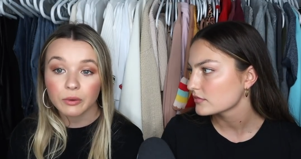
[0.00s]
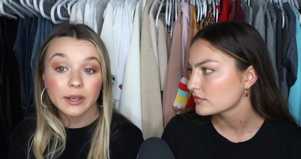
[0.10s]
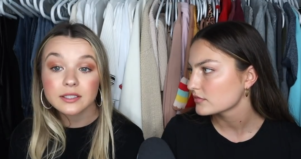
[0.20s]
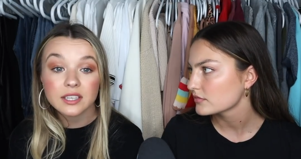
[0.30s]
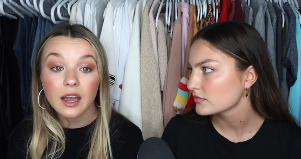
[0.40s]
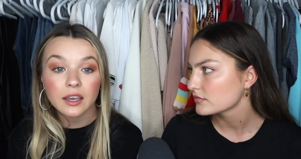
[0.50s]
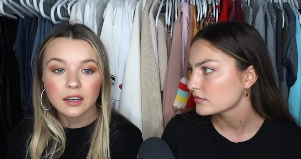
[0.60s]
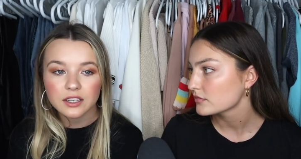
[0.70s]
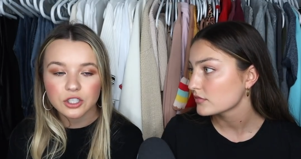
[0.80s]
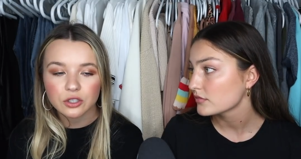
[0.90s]
Speaker 1: know, insight
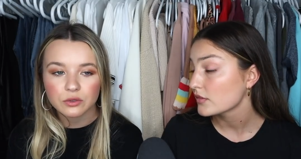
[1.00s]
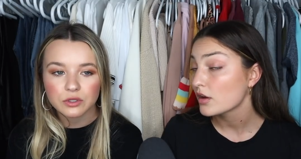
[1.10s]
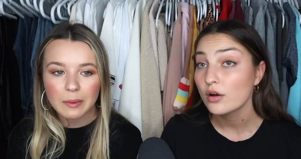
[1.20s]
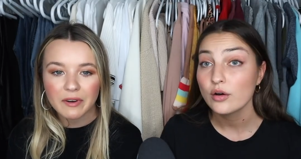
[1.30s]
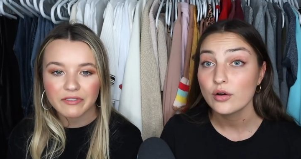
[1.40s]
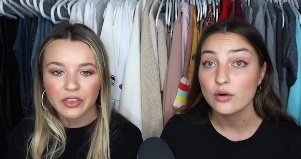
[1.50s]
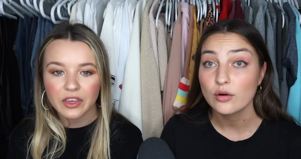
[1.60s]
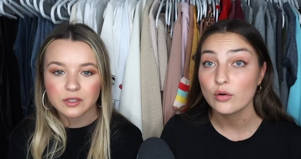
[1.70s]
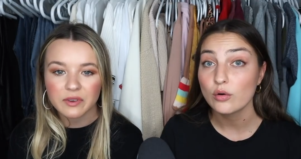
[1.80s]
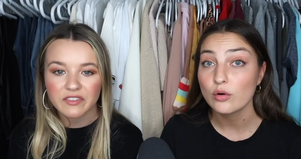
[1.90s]
into some of the
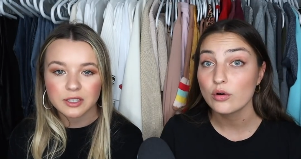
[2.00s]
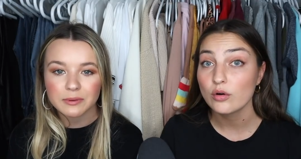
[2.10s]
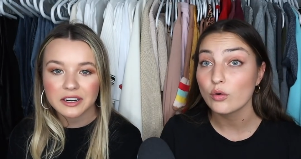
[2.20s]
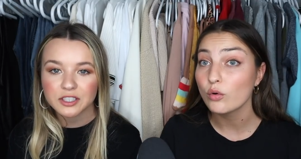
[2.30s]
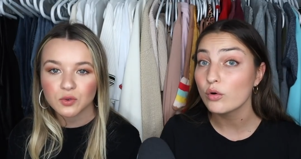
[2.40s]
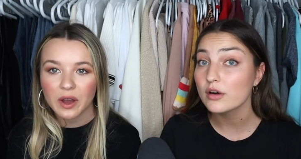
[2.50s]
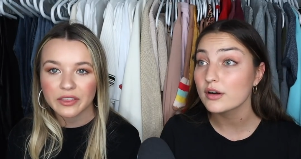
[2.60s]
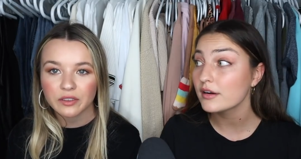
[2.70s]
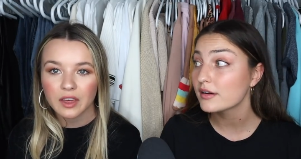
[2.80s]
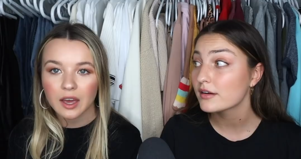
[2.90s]
things we've experienced, or,
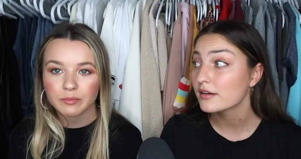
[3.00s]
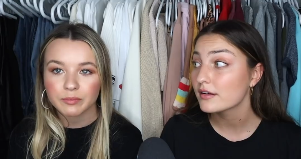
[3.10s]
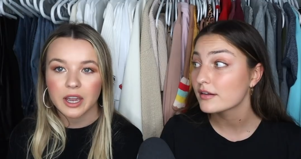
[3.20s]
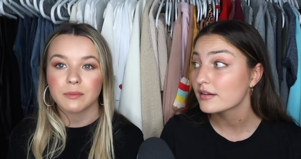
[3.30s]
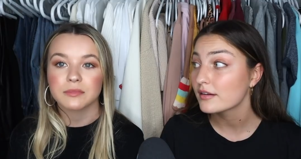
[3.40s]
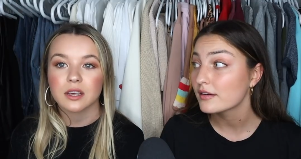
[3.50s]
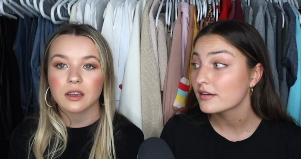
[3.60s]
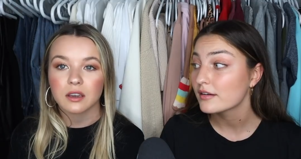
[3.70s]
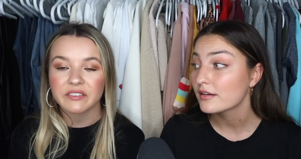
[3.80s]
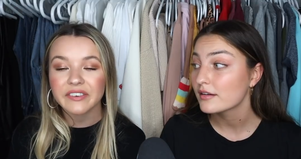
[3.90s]
whether that becomes
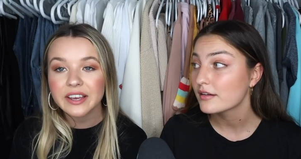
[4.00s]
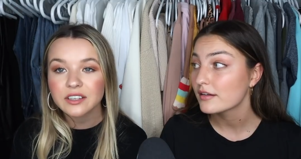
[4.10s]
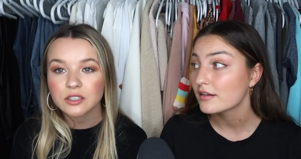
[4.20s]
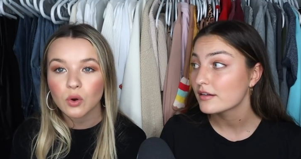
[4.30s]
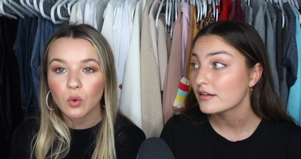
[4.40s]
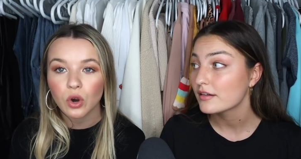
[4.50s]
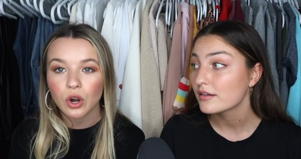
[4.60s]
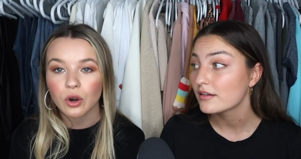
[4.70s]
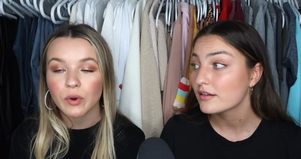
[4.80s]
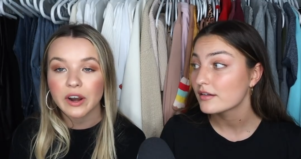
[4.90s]
like advice
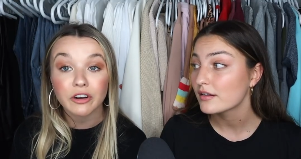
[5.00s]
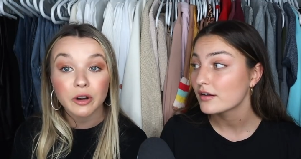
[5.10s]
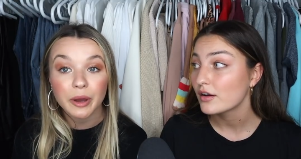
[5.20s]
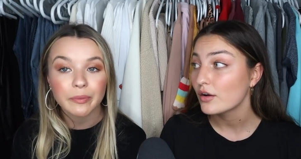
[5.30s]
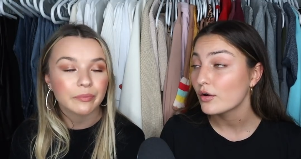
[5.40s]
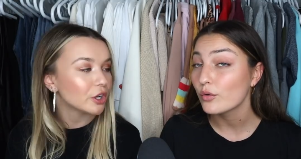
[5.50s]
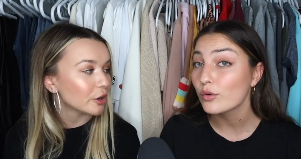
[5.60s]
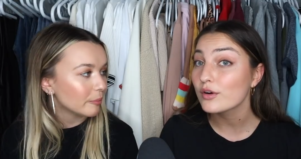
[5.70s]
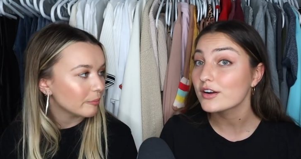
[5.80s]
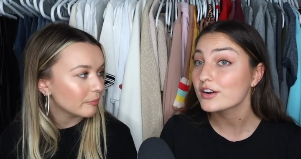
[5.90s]
or whatever. But or
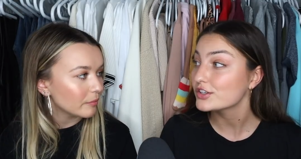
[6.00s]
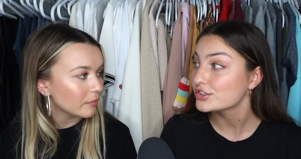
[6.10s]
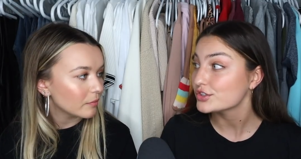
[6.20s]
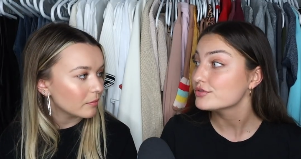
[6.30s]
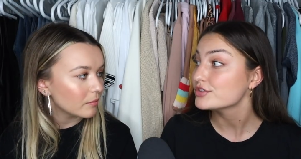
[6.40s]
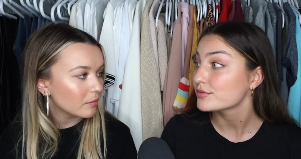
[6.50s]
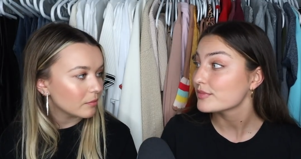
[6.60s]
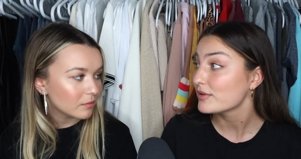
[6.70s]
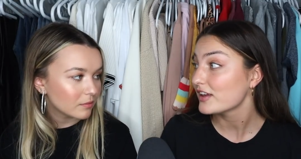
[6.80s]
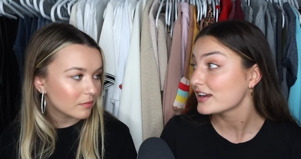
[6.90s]
Speaker 2: know. good juju.
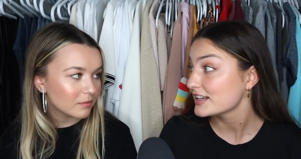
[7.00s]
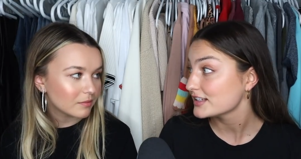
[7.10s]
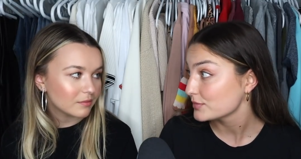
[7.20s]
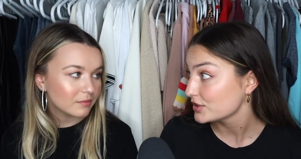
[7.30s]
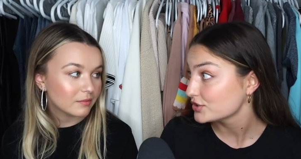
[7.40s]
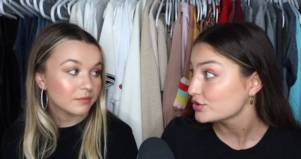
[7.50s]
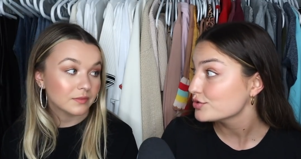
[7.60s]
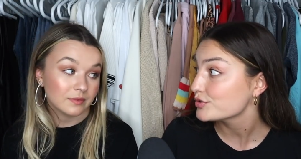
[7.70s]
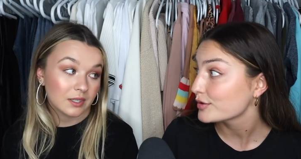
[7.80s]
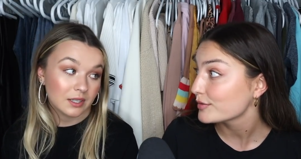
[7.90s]
Maybe they can take some good
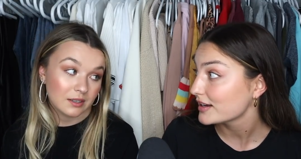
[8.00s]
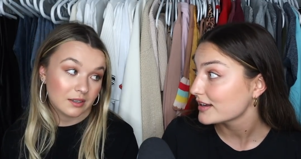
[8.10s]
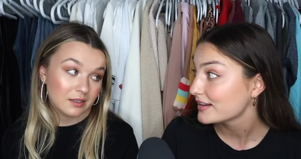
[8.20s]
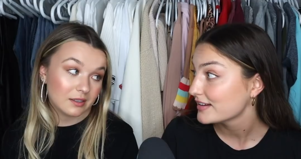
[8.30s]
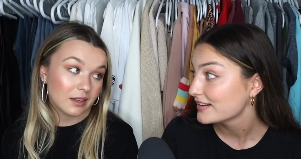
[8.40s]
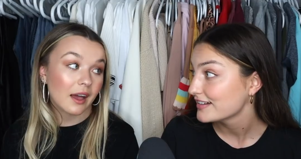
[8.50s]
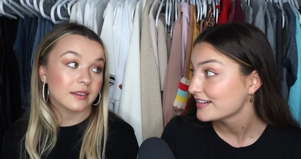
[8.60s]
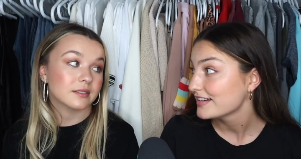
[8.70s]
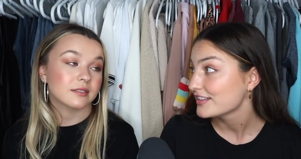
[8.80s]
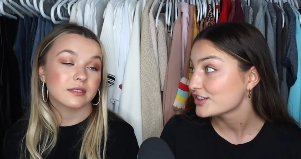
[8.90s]
juju away.
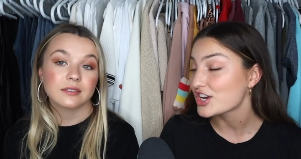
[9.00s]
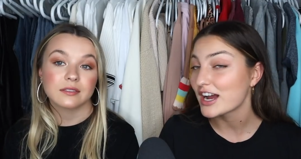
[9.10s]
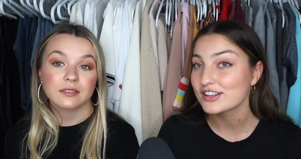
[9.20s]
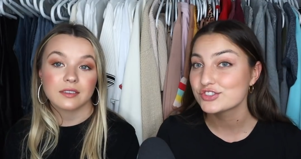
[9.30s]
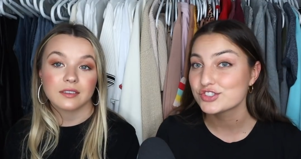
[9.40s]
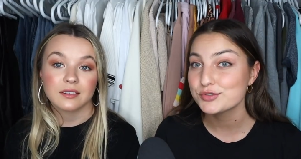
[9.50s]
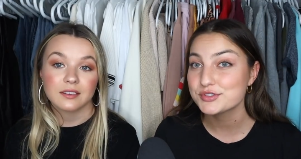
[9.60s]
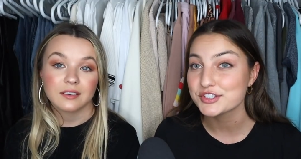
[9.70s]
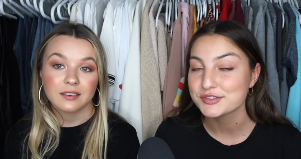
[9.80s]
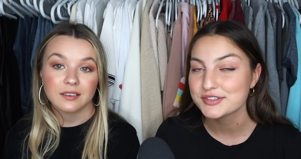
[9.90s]
Yes, the Jaclyn
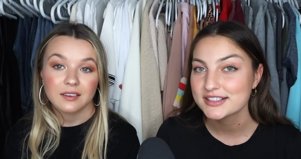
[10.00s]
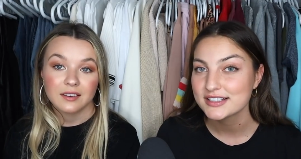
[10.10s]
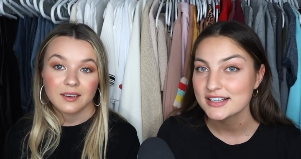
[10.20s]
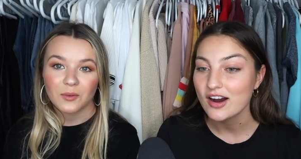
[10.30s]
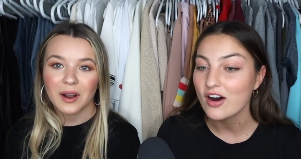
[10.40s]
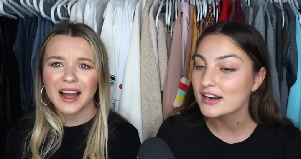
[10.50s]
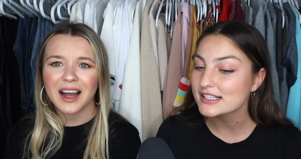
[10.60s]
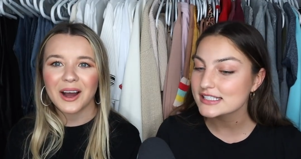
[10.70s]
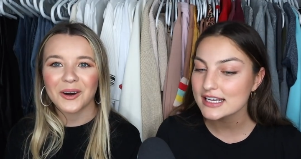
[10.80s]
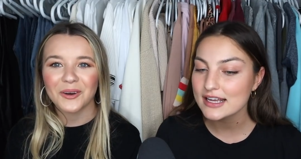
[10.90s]
juju. Wow,
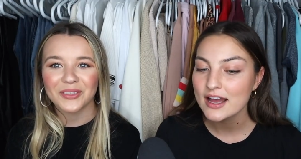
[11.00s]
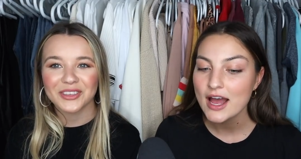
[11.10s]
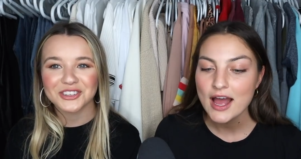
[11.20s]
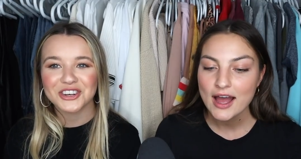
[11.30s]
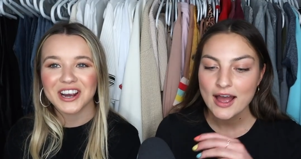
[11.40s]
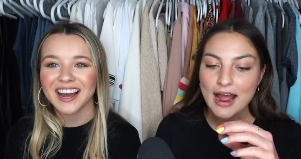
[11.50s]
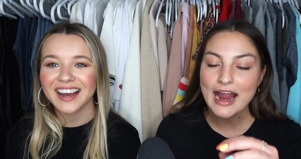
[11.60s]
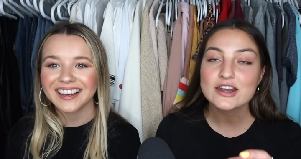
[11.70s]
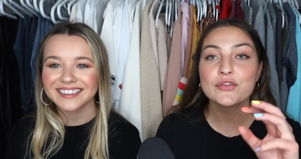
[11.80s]
Honestly, the I